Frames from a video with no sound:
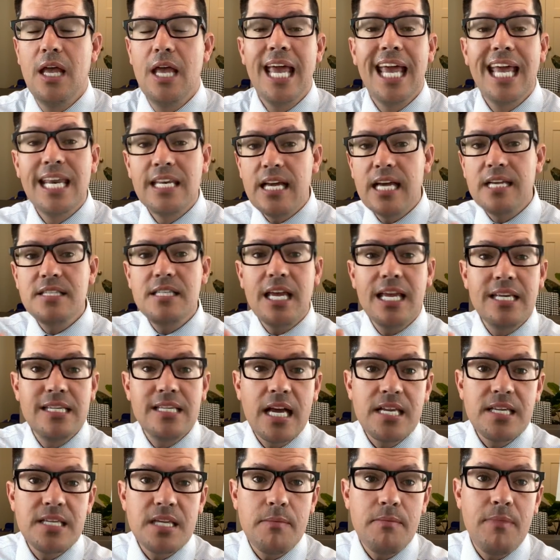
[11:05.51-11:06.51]
It does, it
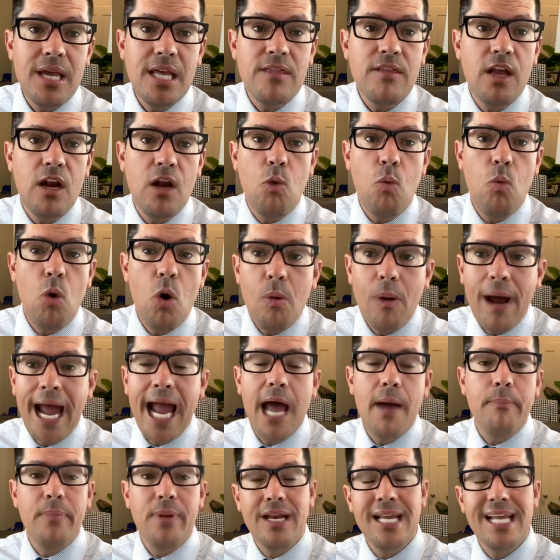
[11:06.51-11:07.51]
doesn't mean that it won't
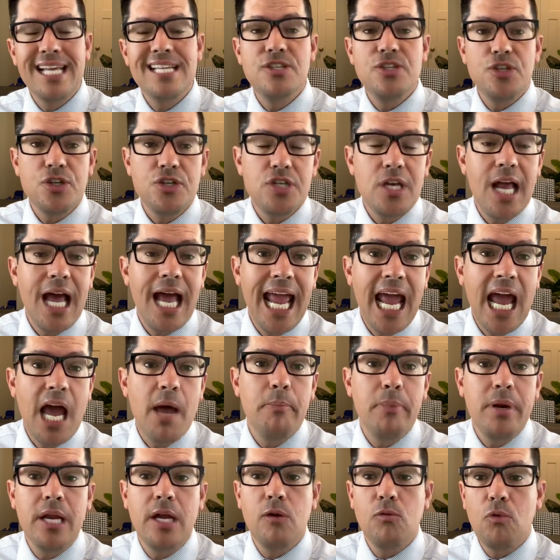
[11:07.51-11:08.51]
happen. It's just not
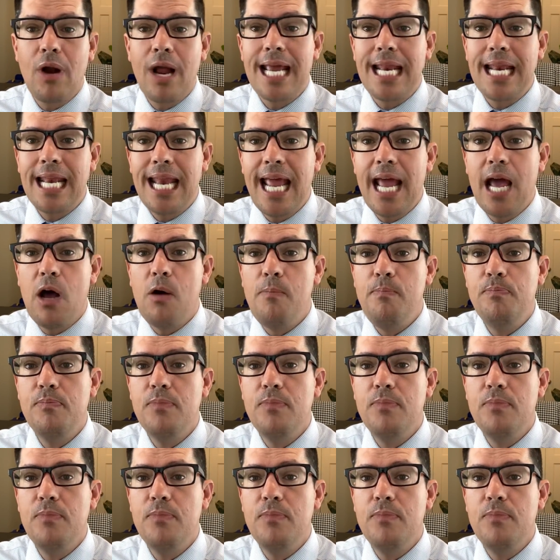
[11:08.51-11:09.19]
happening right now.